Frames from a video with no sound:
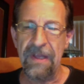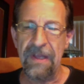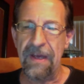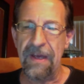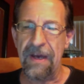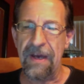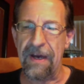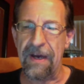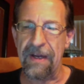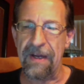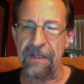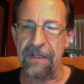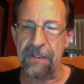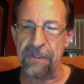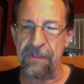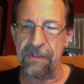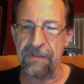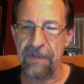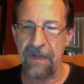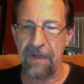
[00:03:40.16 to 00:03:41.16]
It
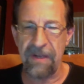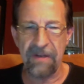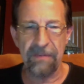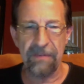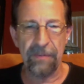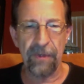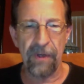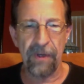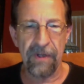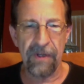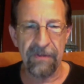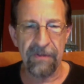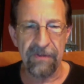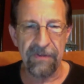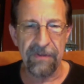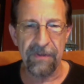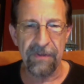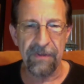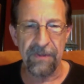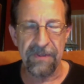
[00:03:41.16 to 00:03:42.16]
just kind of broadened
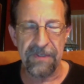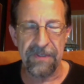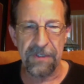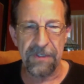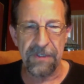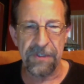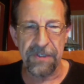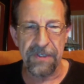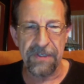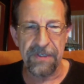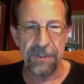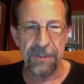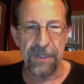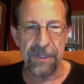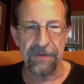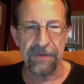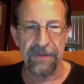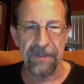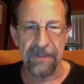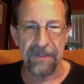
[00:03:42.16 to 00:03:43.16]
to addiction in
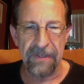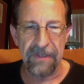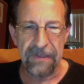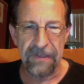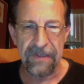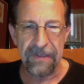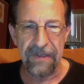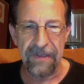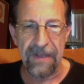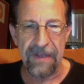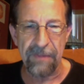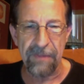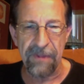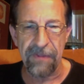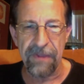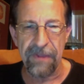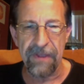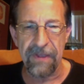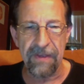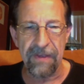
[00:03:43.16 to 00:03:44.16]
general and had me
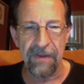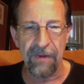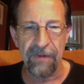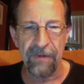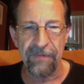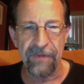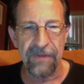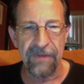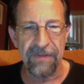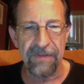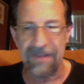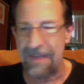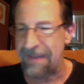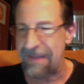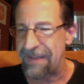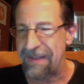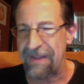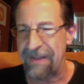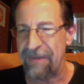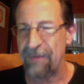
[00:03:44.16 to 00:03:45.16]
thinking over
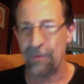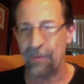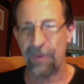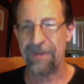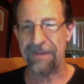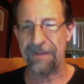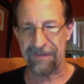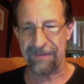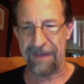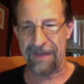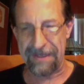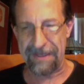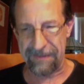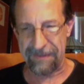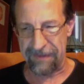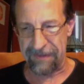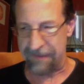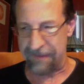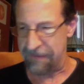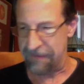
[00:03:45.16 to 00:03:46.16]
decades, what
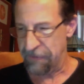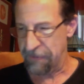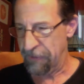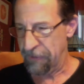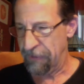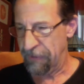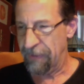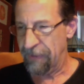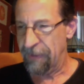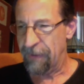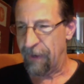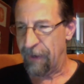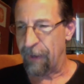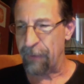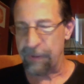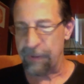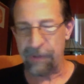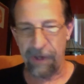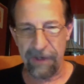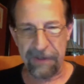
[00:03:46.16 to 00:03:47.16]
exactly are
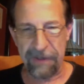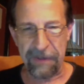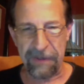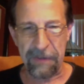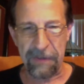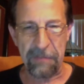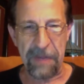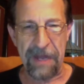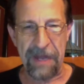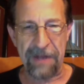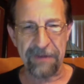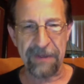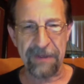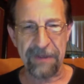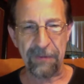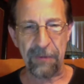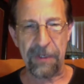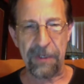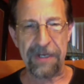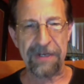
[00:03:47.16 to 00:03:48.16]
we talking about,
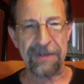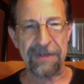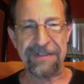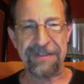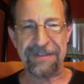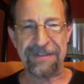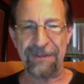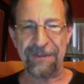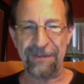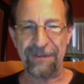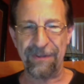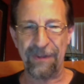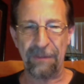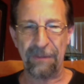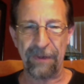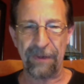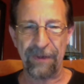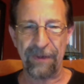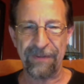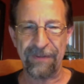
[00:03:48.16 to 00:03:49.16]
and where is the
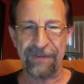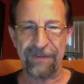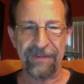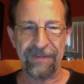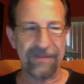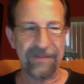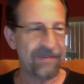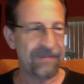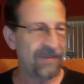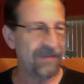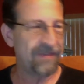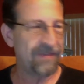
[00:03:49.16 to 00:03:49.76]
person's